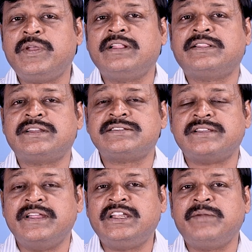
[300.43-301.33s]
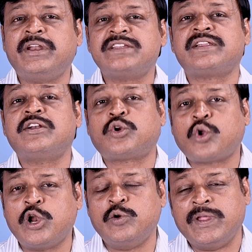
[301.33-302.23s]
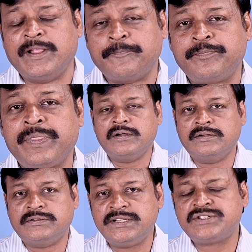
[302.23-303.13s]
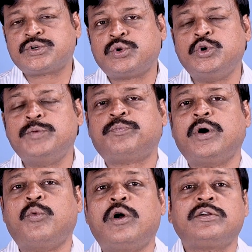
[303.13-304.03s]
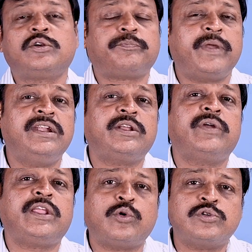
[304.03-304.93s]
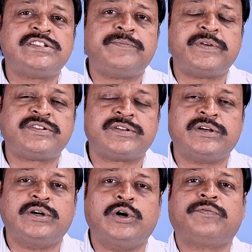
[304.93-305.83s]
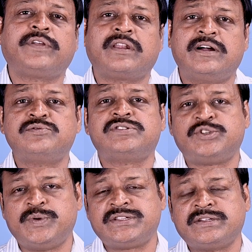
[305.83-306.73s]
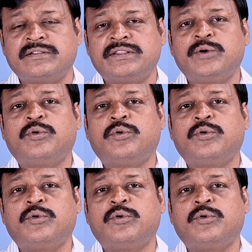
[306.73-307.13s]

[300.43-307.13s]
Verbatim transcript: wing, that is the intimidation and trawl wing. This group wanted to paint a very rosy picture of the ground situation. They